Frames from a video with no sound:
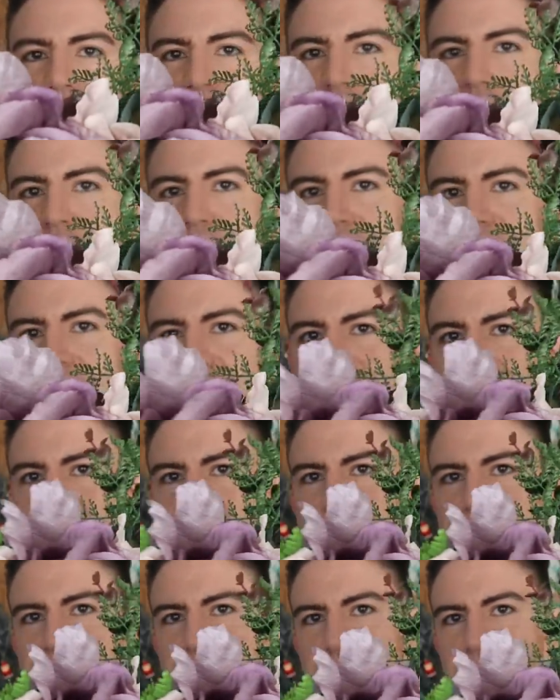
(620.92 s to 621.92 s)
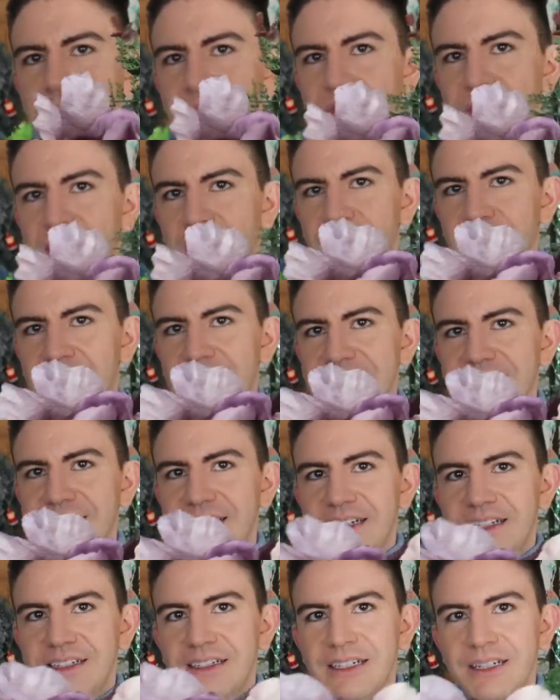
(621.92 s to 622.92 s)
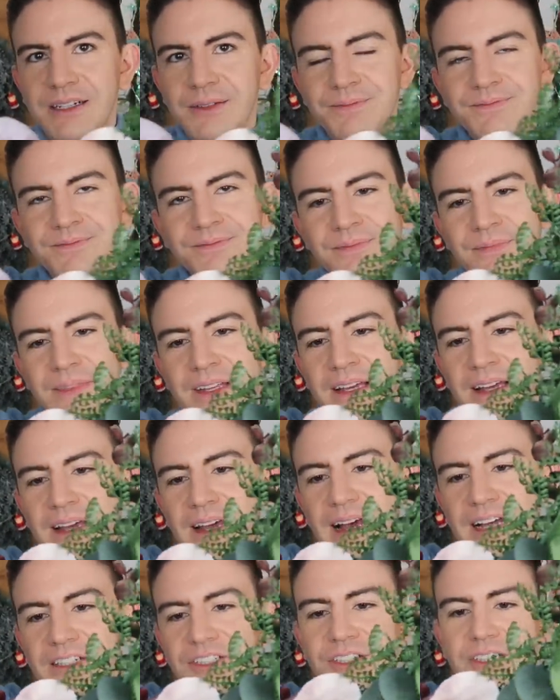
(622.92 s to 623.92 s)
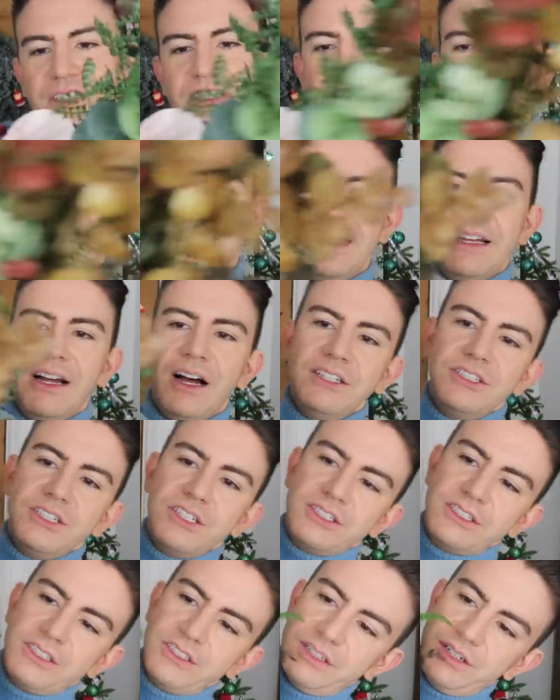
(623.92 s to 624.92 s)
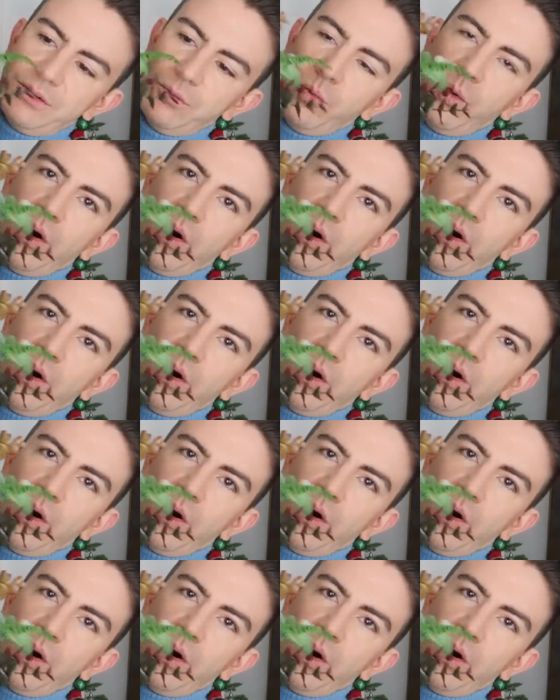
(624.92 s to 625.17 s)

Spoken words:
foliage that I've added. As you can see, I just